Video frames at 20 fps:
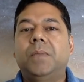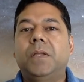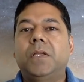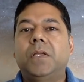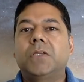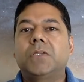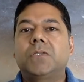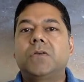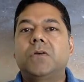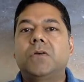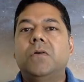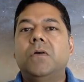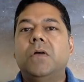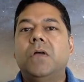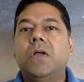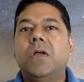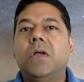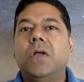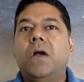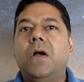so
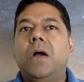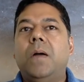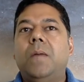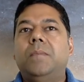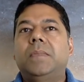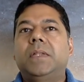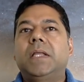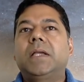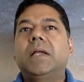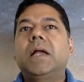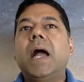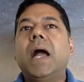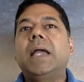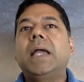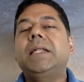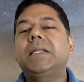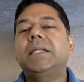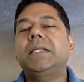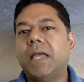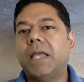the
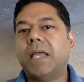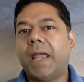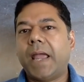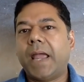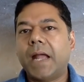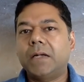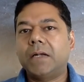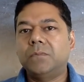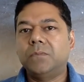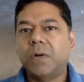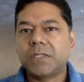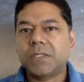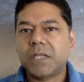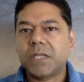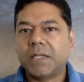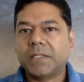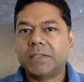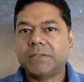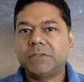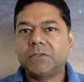guidance I had was
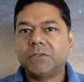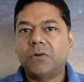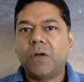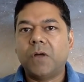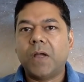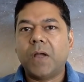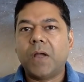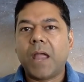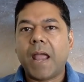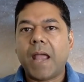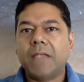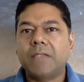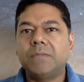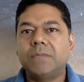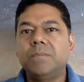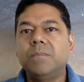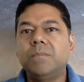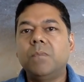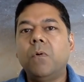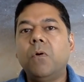like, as
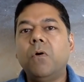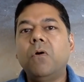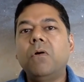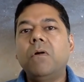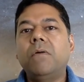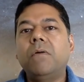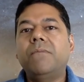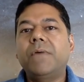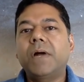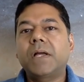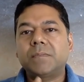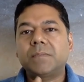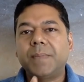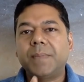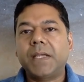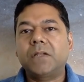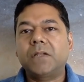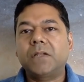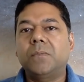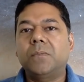more of us
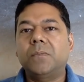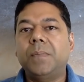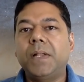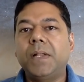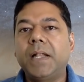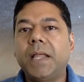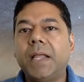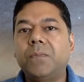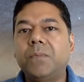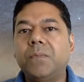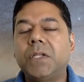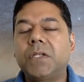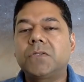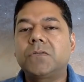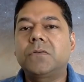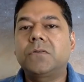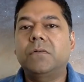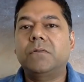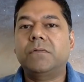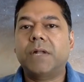begin to play with the
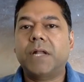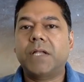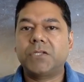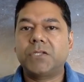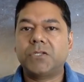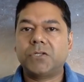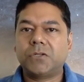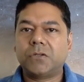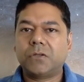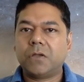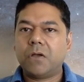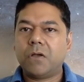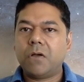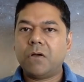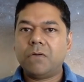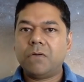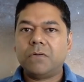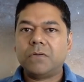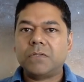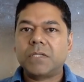soul transition
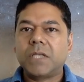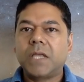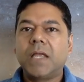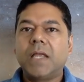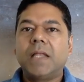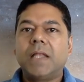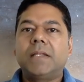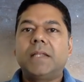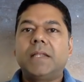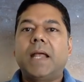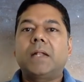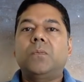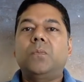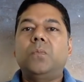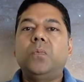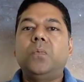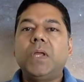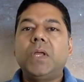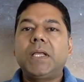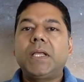codes,
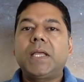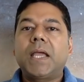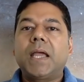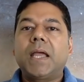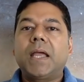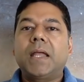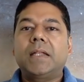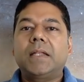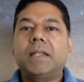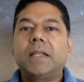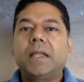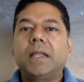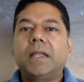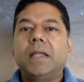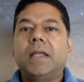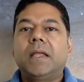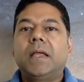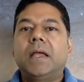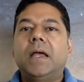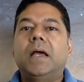then we can
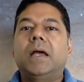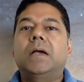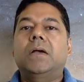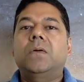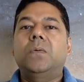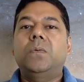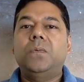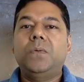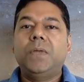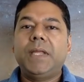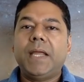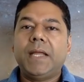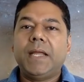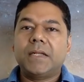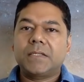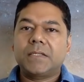create a